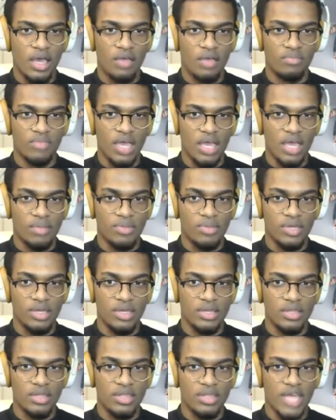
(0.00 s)

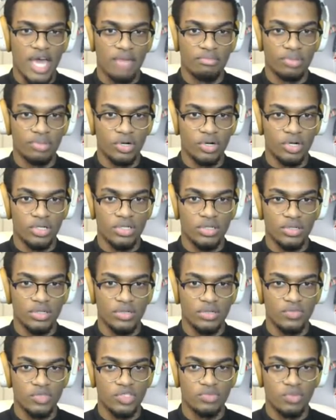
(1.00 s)
Maybe that book
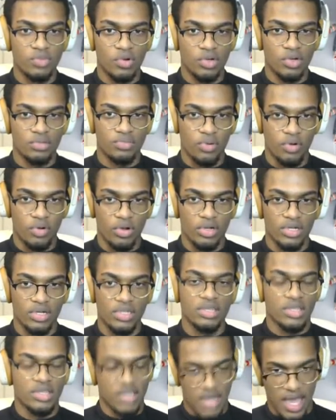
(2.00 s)
was more
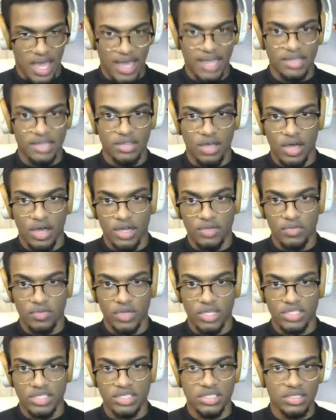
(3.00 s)
important than I had thought it
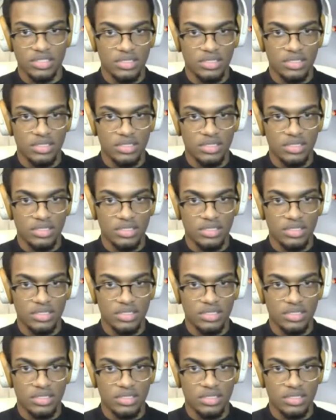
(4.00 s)
was.